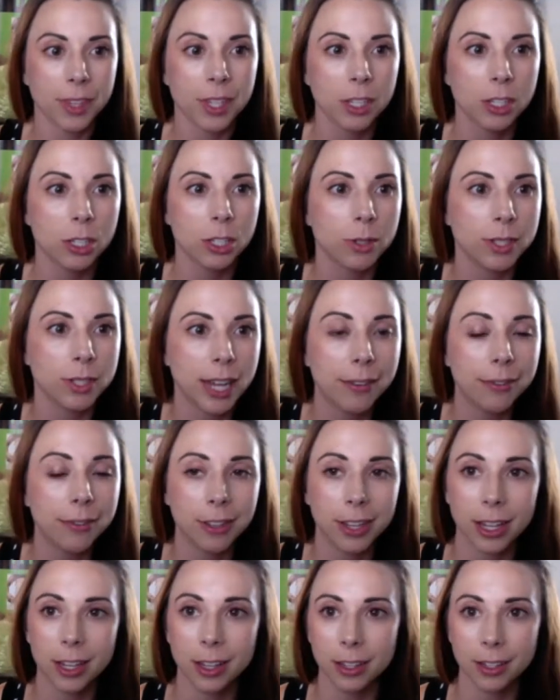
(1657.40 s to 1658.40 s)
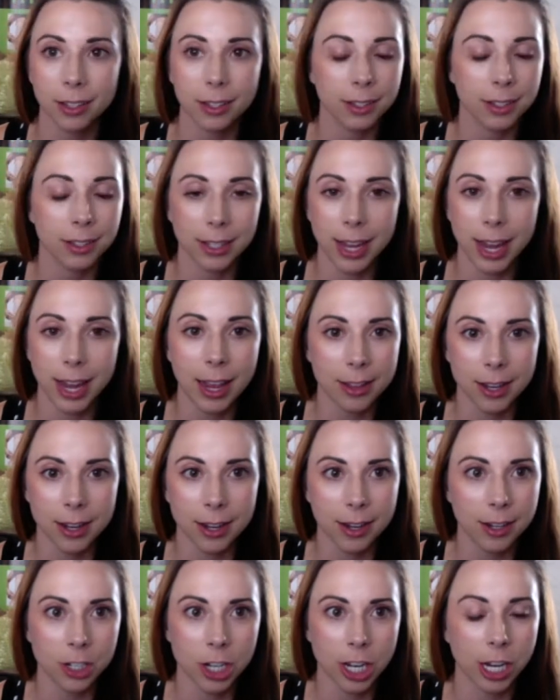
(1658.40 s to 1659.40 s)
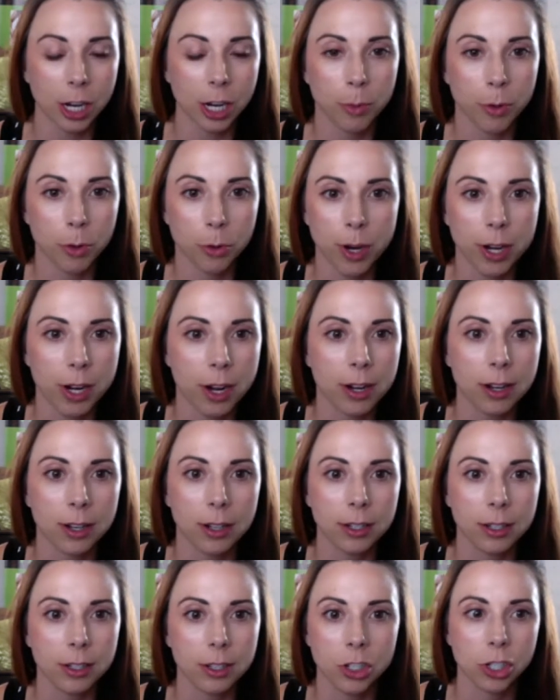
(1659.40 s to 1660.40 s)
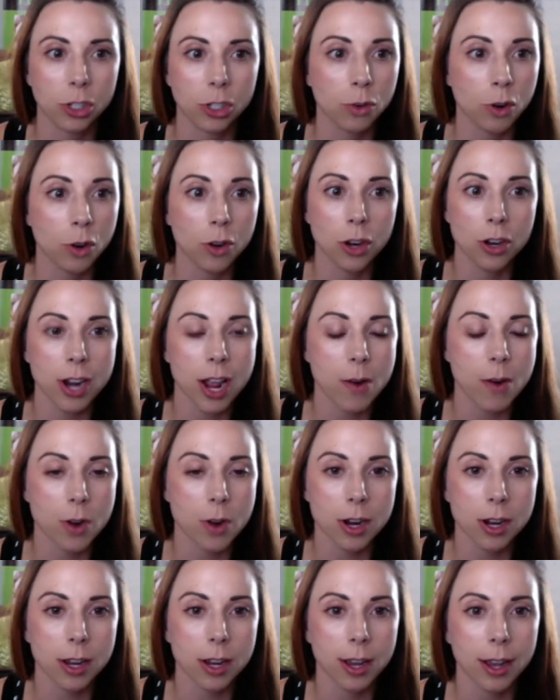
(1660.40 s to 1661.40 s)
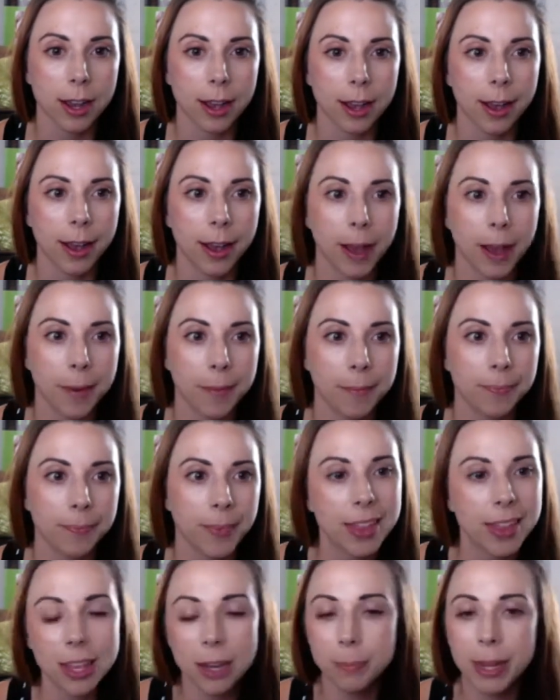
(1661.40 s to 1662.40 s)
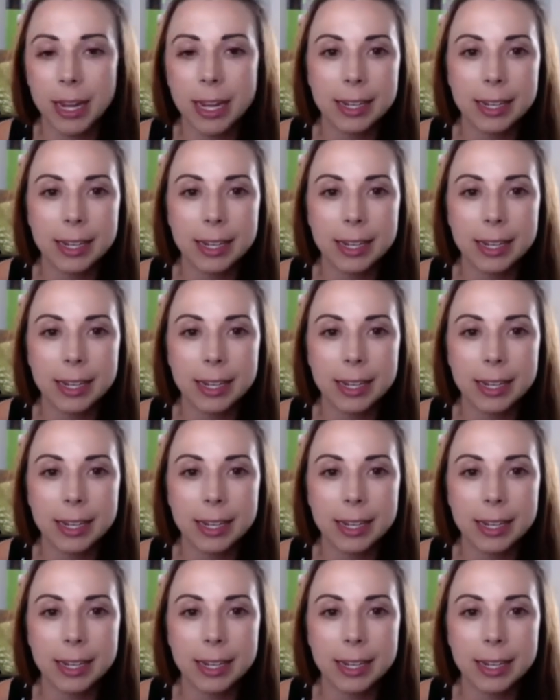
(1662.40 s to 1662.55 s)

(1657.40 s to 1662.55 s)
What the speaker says: so definitely Caitlin and Jackie are both right on. Just grow your network. And then